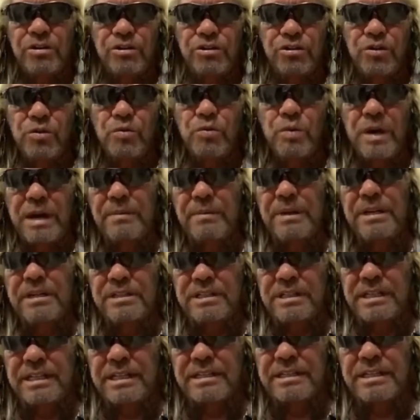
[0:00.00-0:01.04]
two women
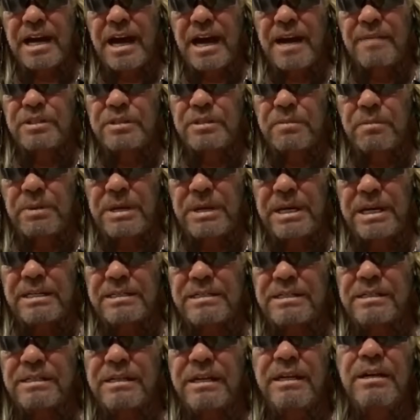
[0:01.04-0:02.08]
six times
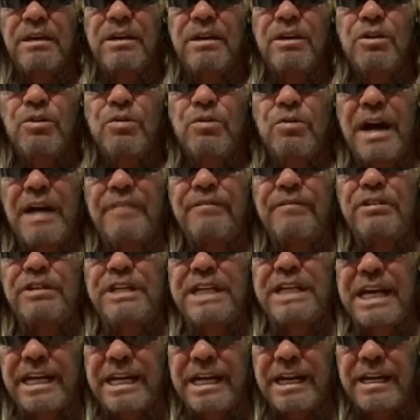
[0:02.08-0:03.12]
apiece. Whoever
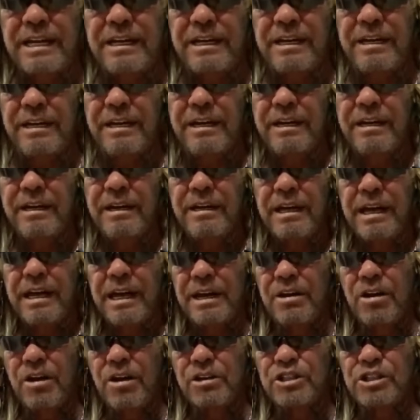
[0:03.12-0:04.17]
did it,
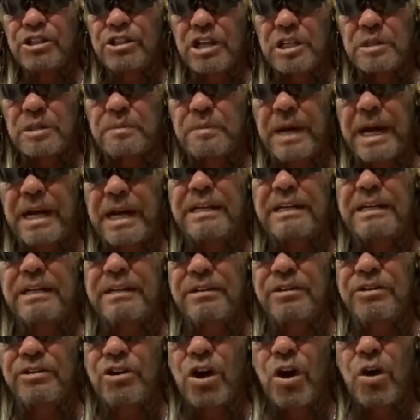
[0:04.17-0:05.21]
and our suspect
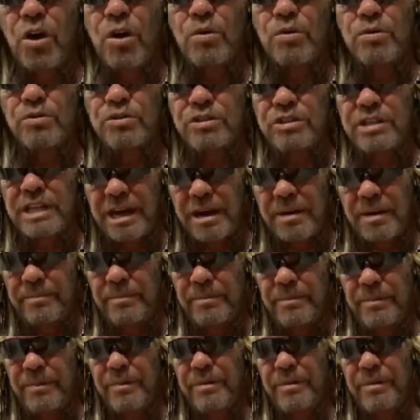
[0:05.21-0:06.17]
knows them.